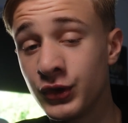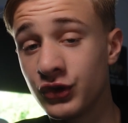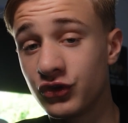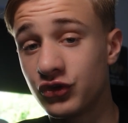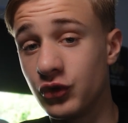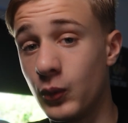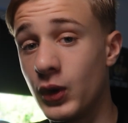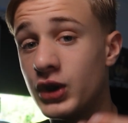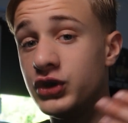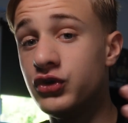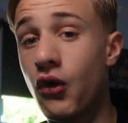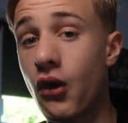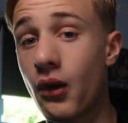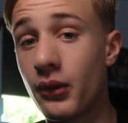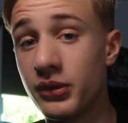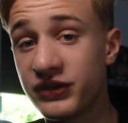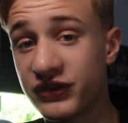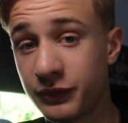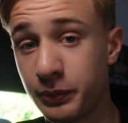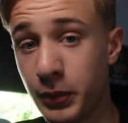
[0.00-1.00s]
So when you are
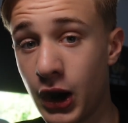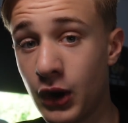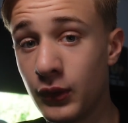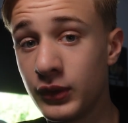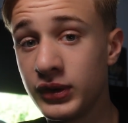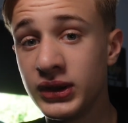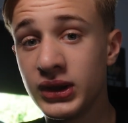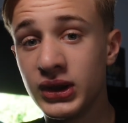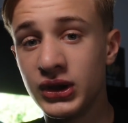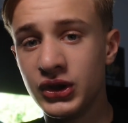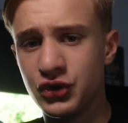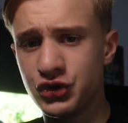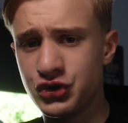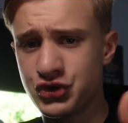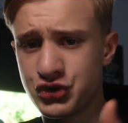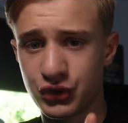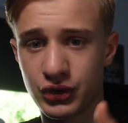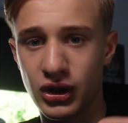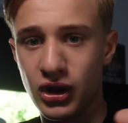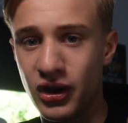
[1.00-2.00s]
in sparring, you
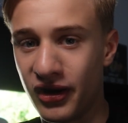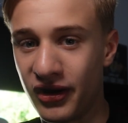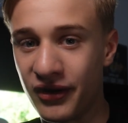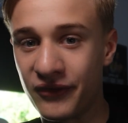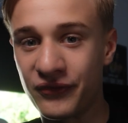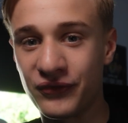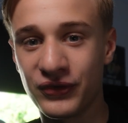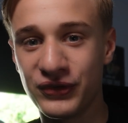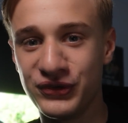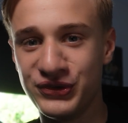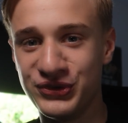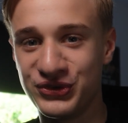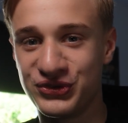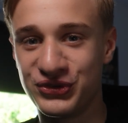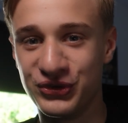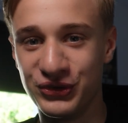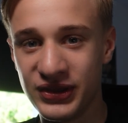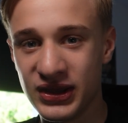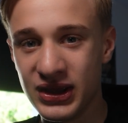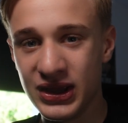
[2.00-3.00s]
should laugh, you
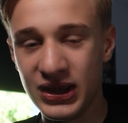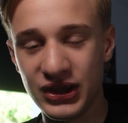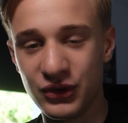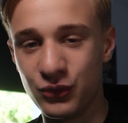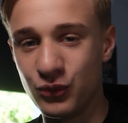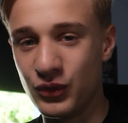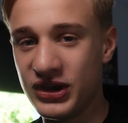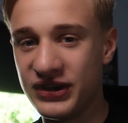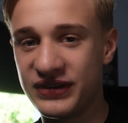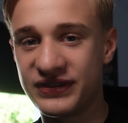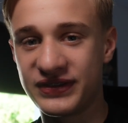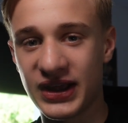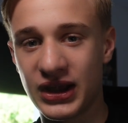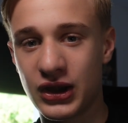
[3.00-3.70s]
should really stay